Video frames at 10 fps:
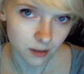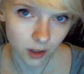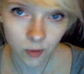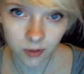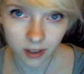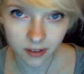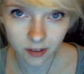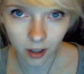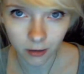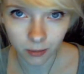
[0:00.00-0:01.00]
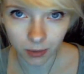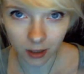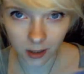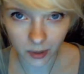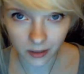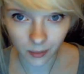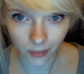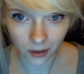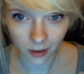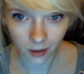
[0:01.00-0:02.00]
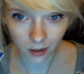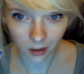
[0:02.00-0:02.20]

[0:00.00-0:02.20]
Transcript: Hopefully Skyrim can give me something